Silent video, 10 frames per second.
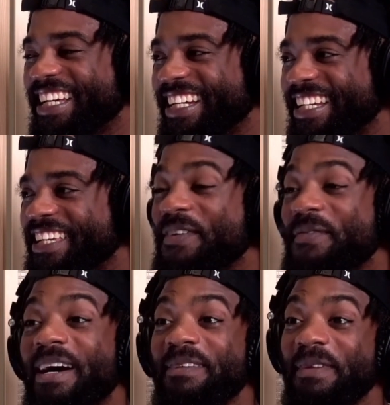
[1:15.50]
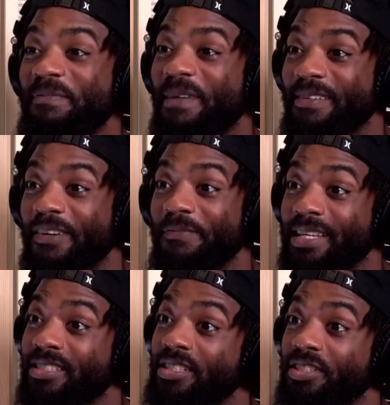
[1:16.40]
you reminded me of my
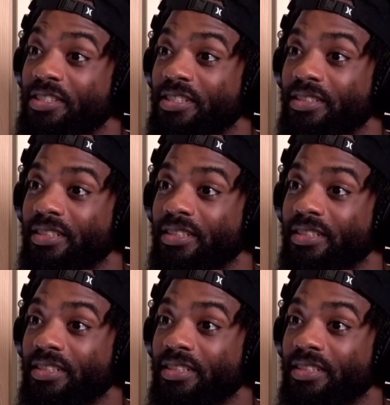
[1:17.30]
sister,